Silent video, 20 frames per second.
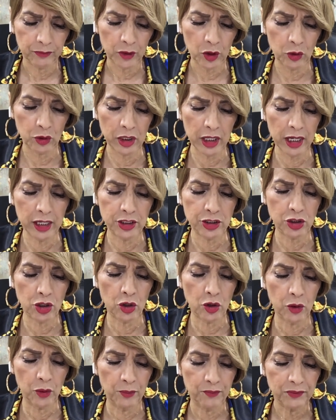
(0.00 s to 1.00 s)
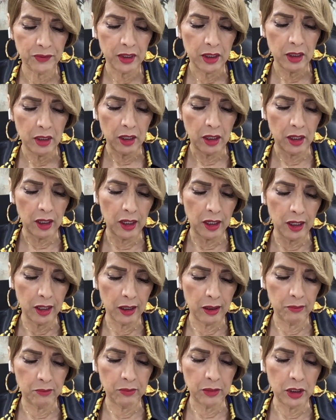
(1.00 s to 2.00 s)
Okay, so uh,
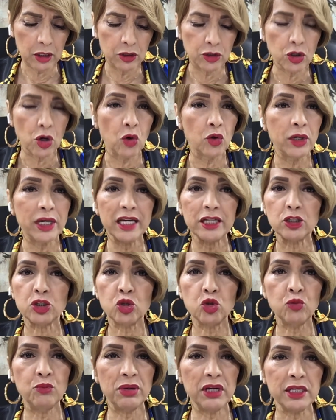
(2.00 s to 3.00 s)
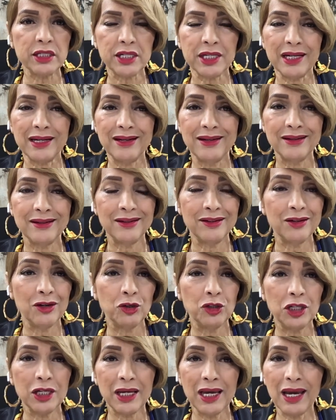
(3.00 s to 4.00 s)
don't get too busy. You know,
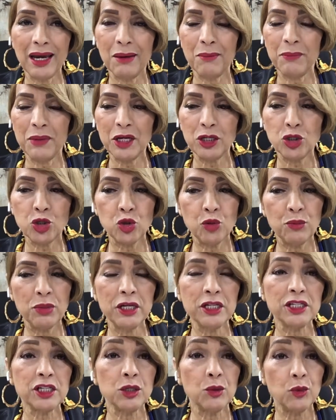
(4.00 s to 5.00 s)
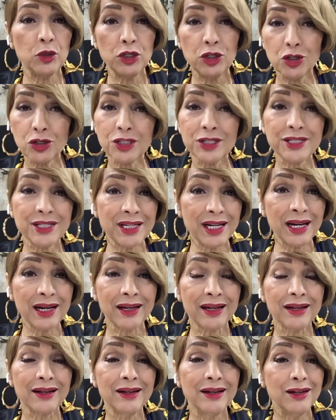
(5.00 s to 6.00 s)
you can't be too busy. When you're
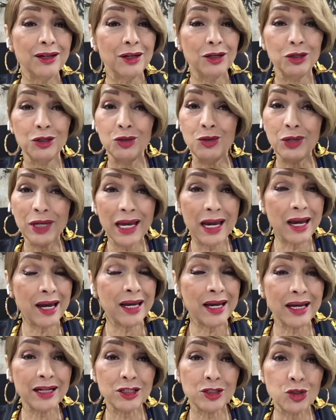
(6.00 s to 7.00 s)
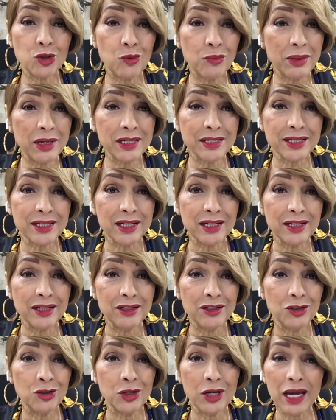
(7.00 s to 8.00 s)
sick, you can't get too busy.
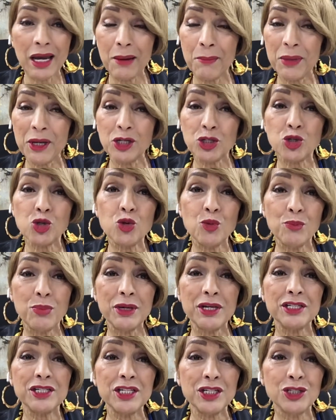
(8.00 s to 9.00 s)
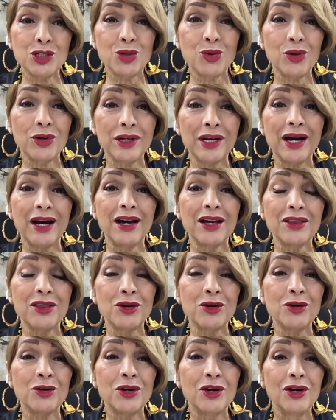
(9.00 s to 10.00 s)
You can't be too busy doing
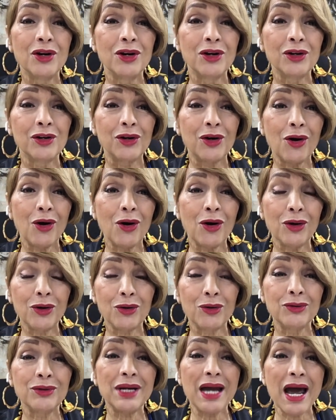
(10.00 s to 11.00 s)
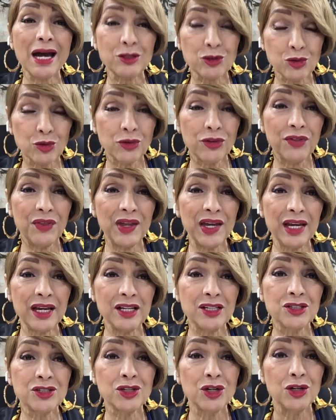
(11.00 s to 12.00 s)
other carnal, natural
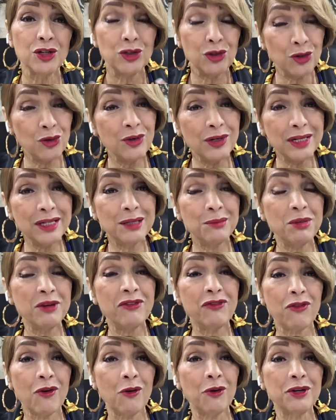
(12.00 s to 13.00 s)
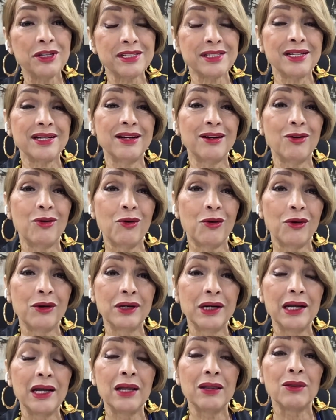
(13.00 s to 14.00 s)
things. You need to be focusing on
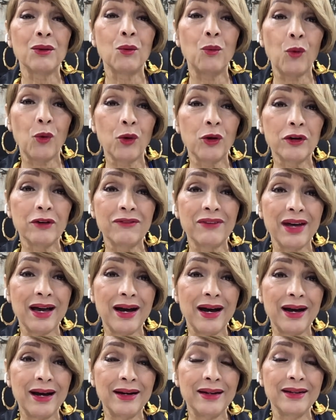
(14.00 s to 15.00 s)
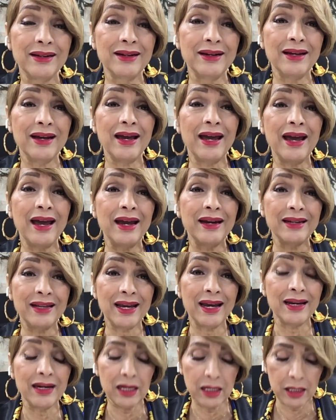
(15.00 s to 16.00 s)
the Word of God and
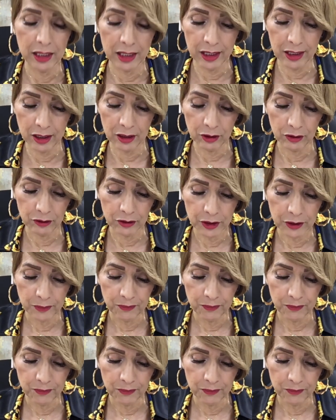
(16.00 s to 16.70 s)
getting healed.